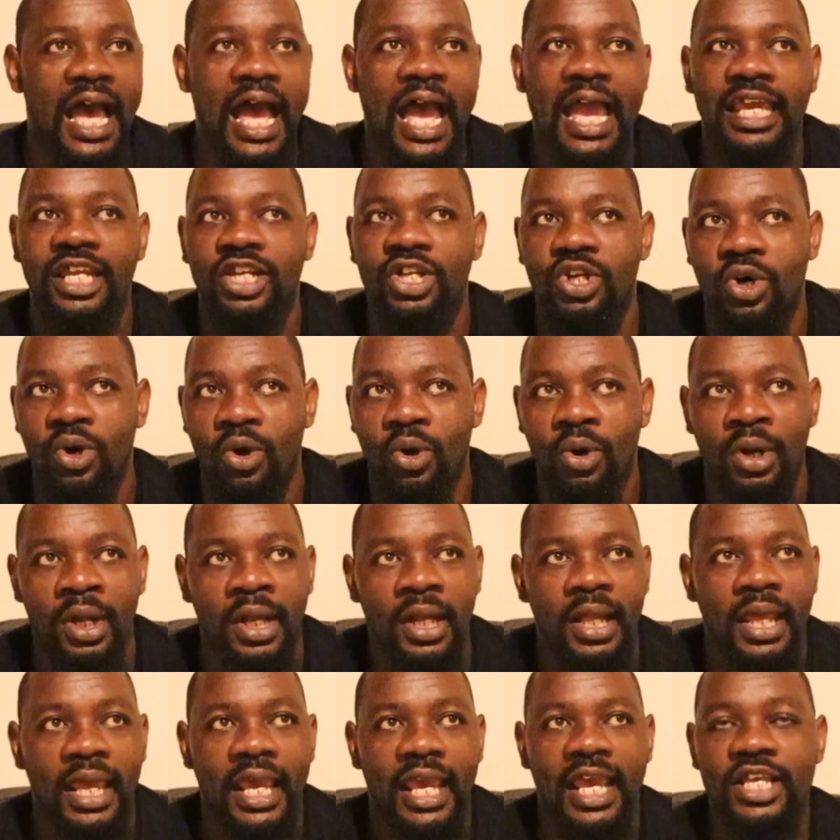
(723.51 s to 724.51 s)
I know
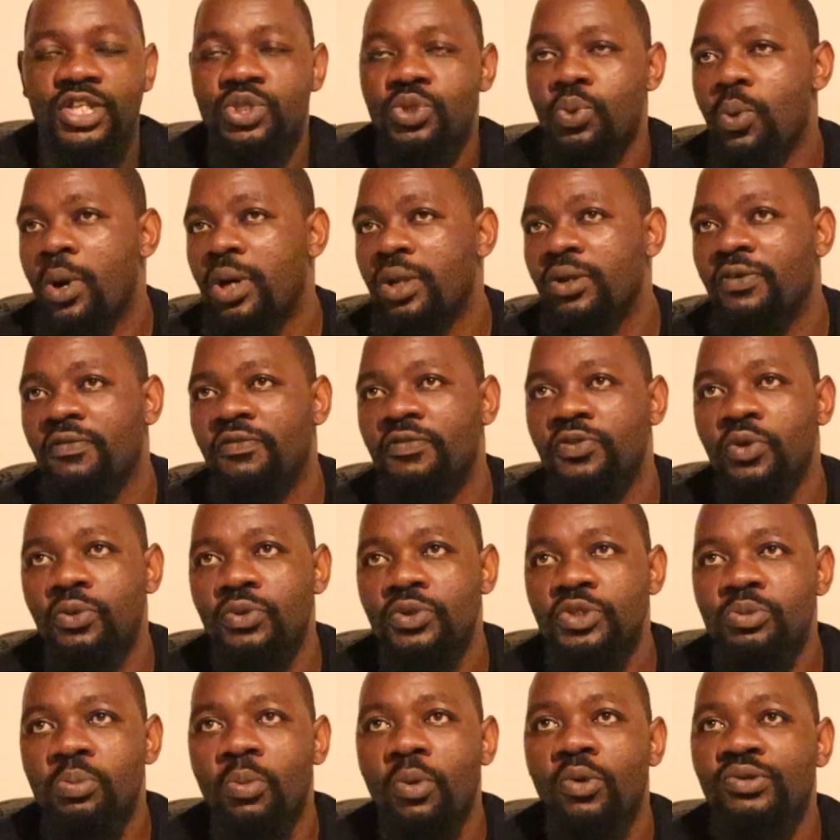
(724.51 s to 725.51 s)
it's one of
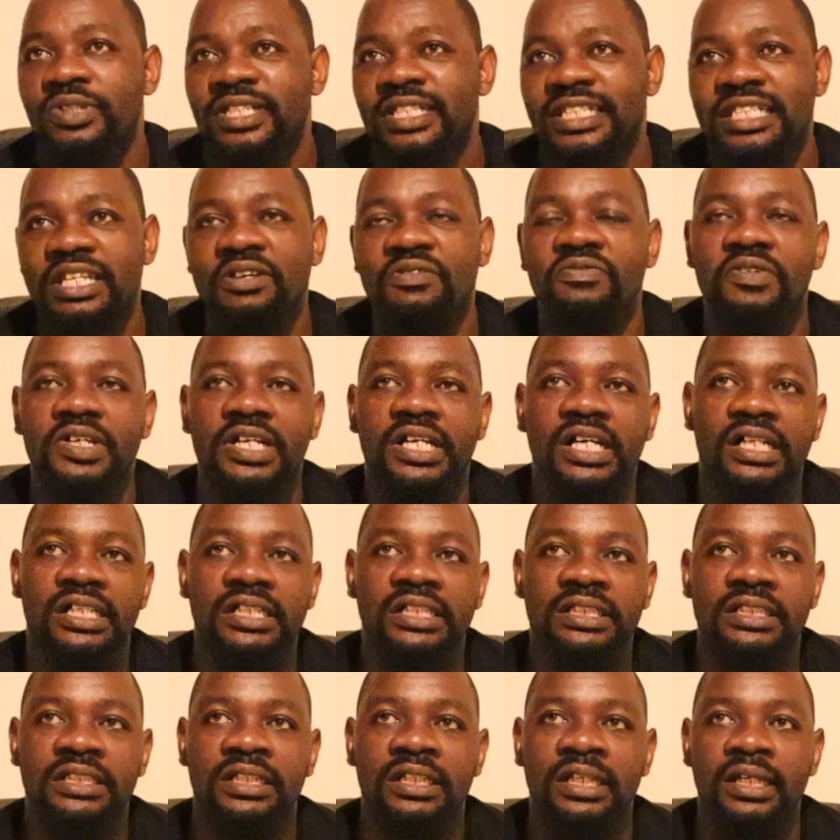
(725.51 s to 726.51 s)
those most
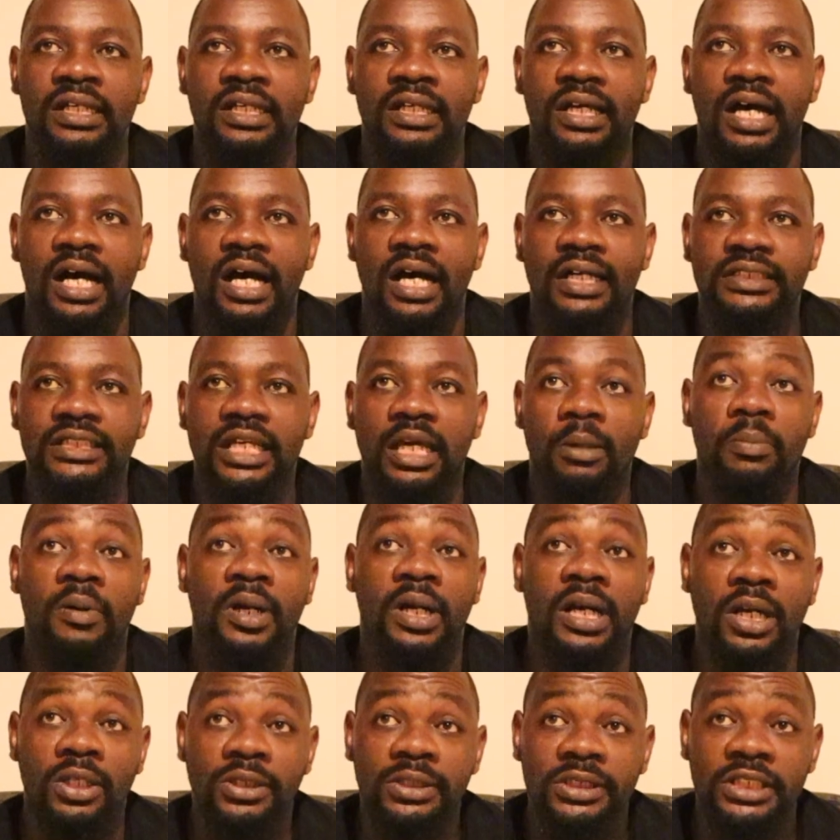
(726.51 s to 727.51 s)
difficult uh, type
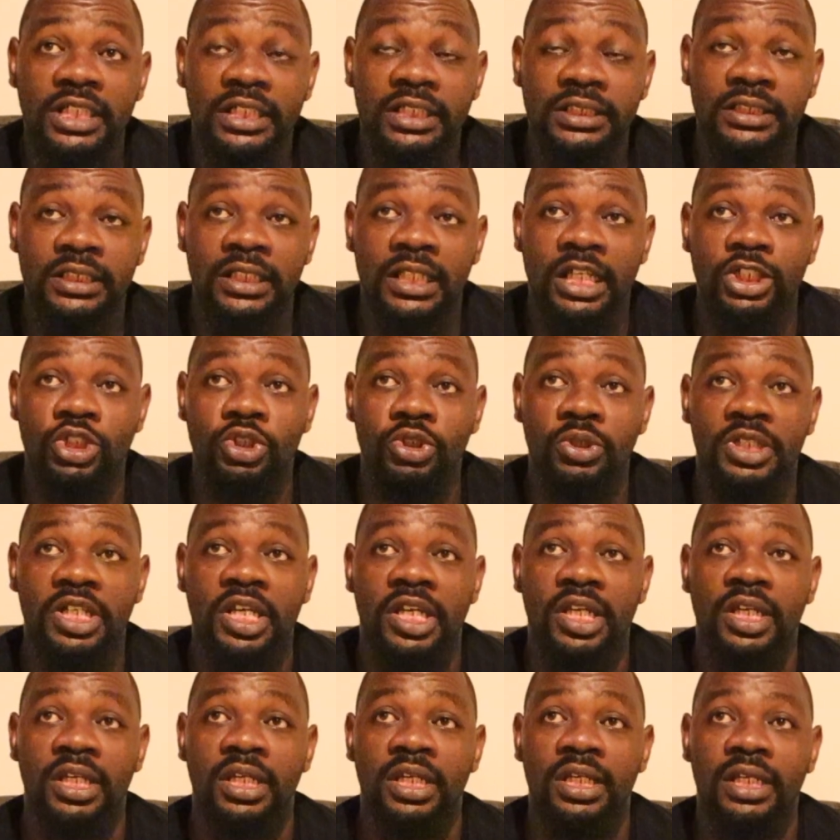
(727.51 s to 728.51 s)
of content that you
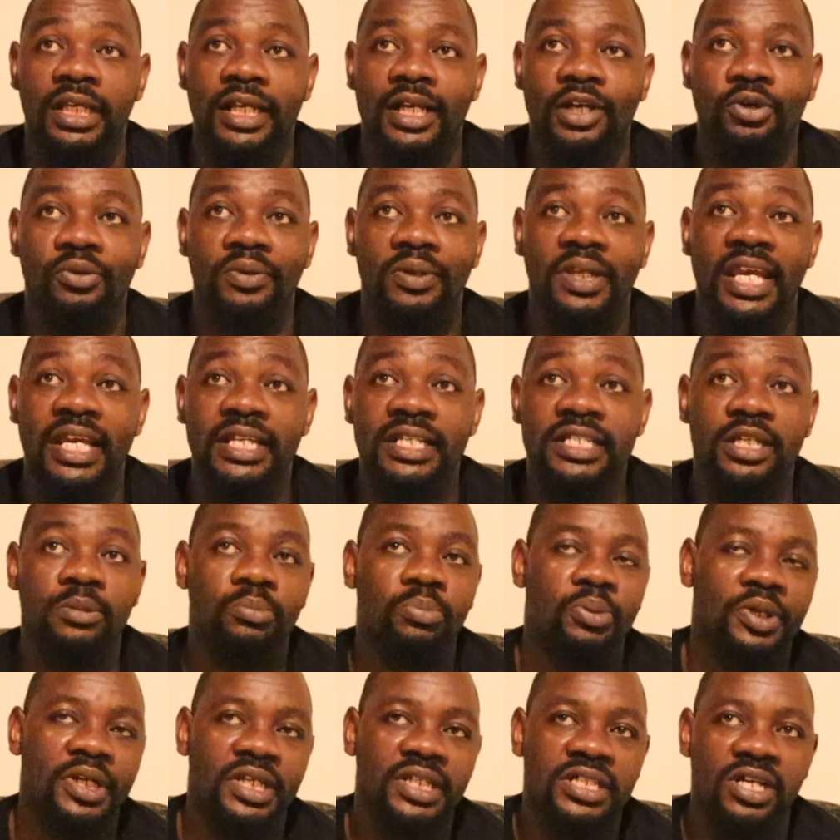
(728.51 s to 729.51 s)
can create
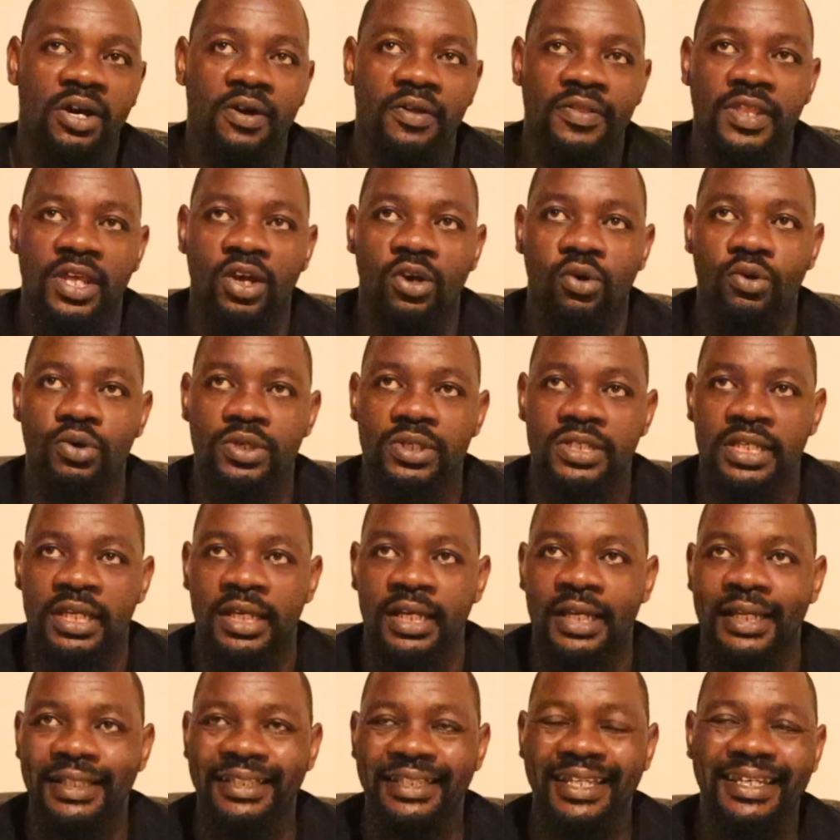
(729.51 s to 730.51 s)
and put it out there because
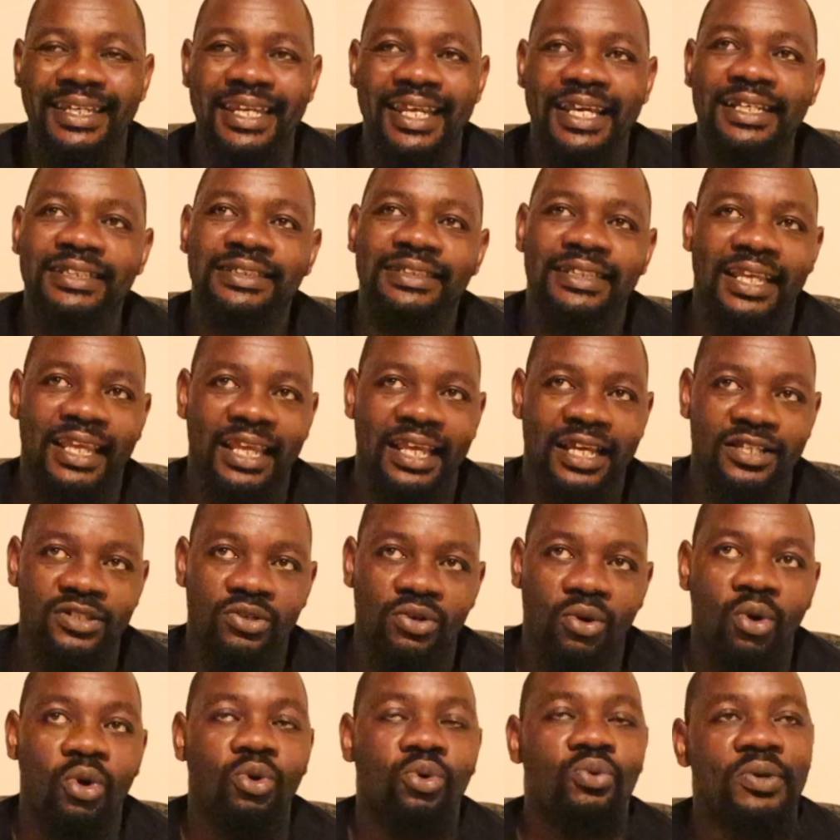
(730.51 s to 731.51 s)
the
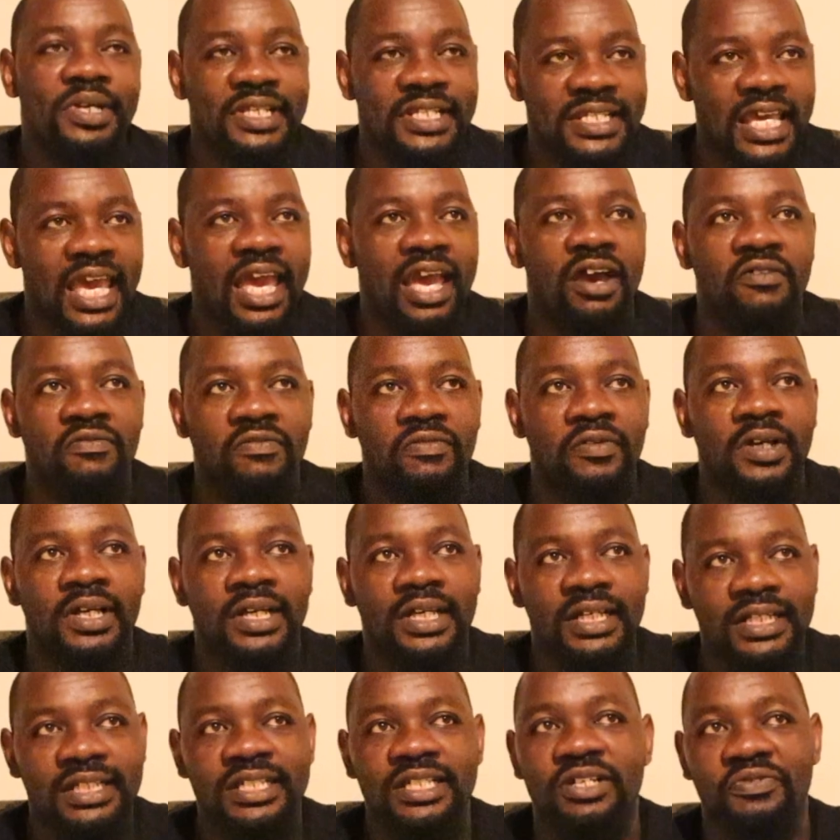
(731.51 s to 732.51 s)
naysayers always have
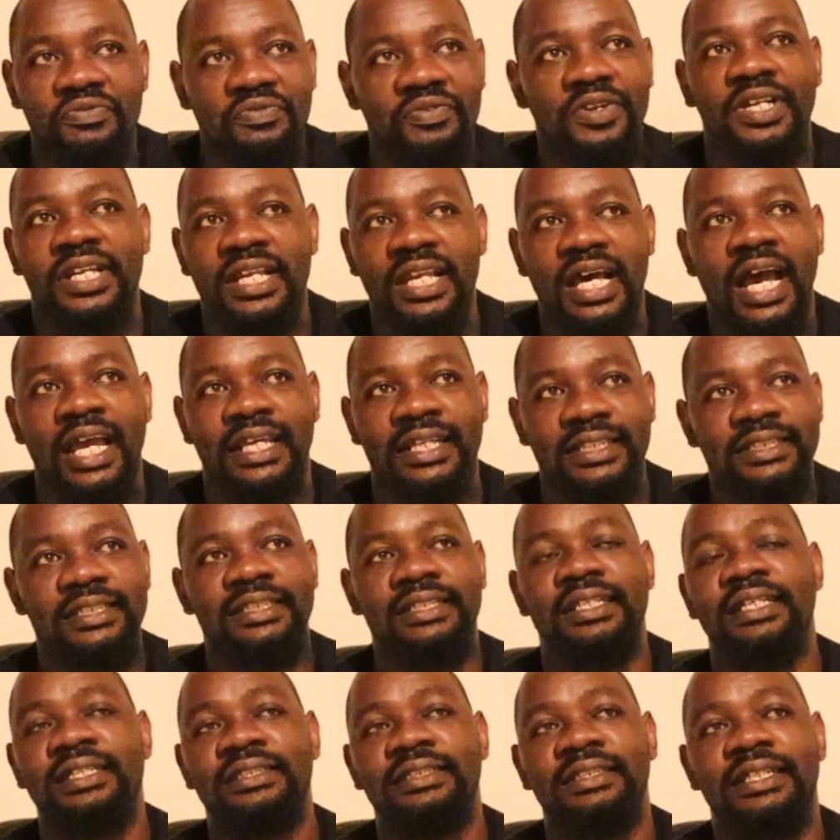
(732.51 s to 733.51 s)
different
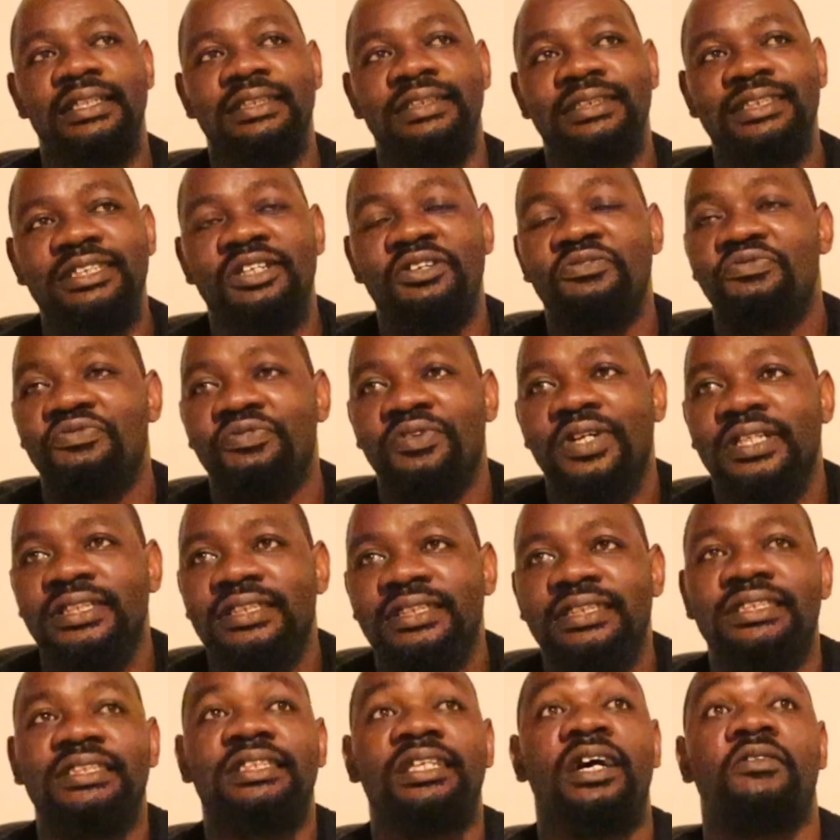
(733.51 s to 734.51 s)
ideas and different
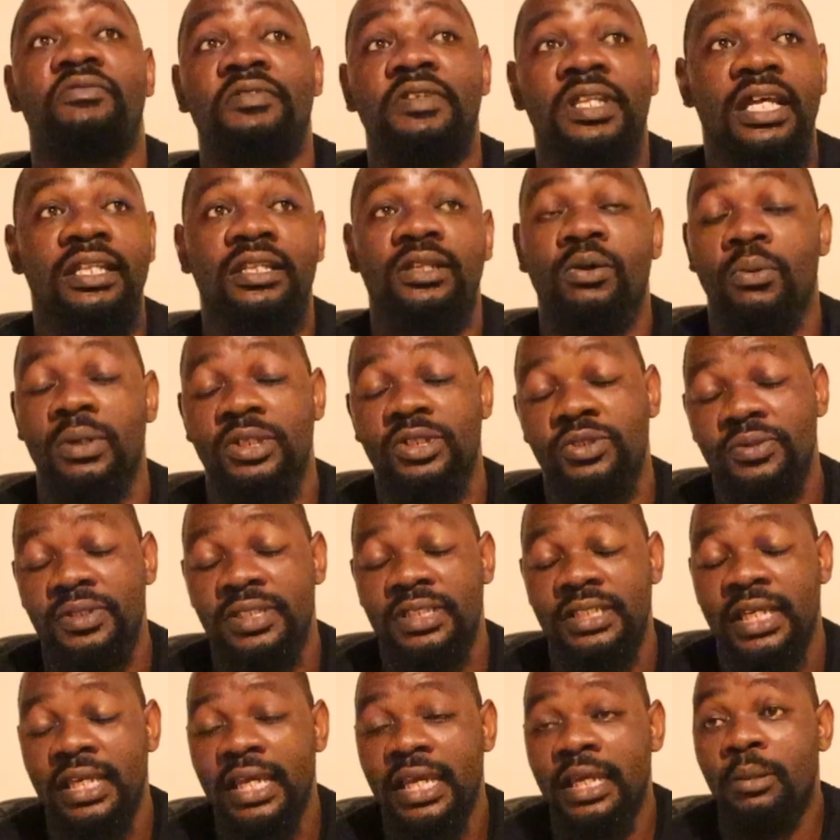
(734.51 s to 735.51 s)
stuff that they want to
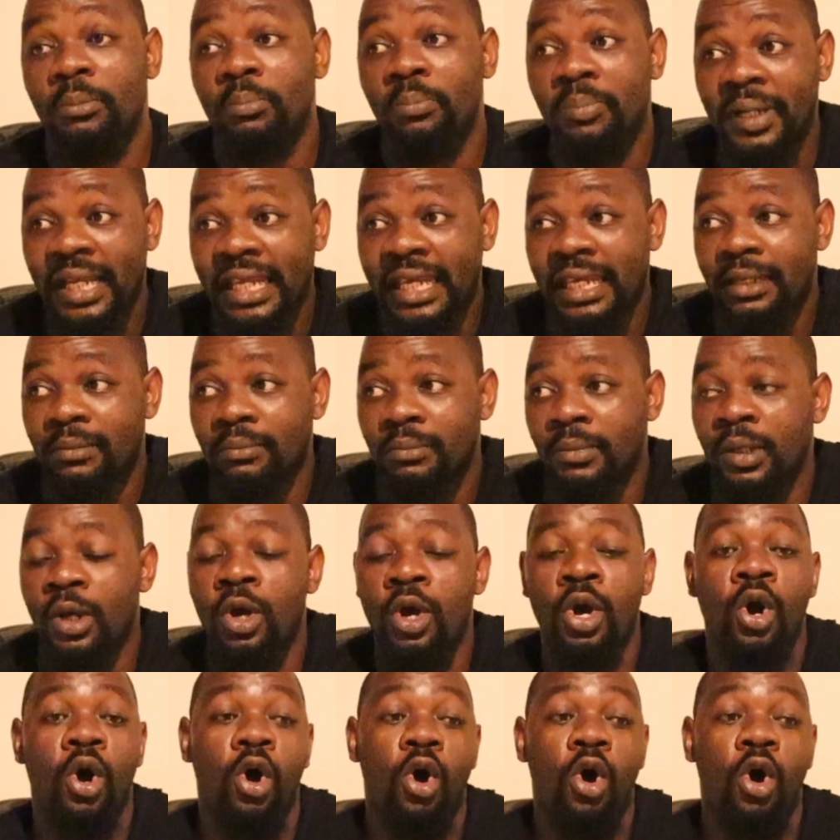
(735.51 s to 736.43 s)
say and blame